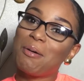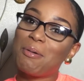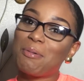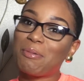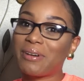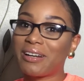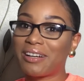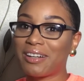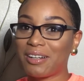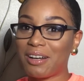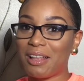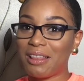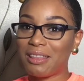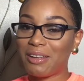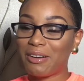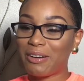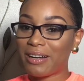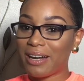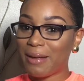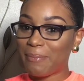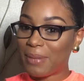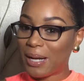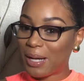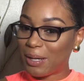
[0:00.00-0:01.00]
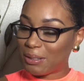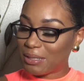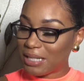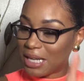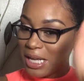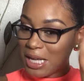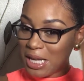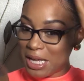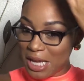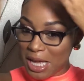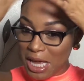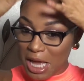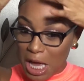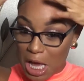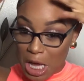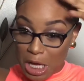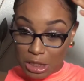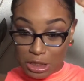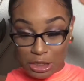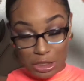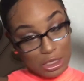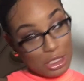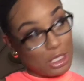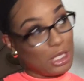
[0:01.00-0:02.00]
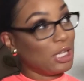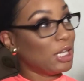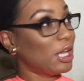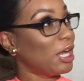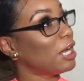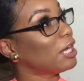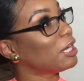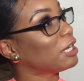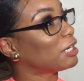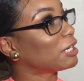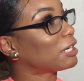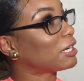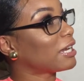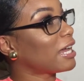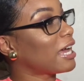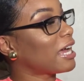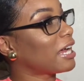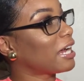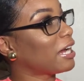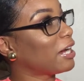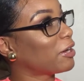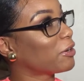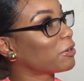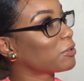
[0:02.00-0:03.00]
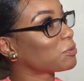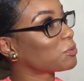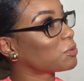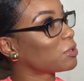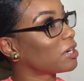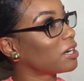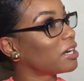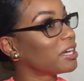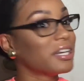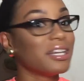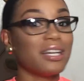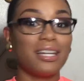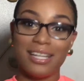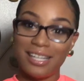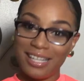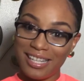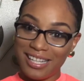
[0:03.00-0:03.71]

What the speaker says: we're gonna learn about slaying that hair in one.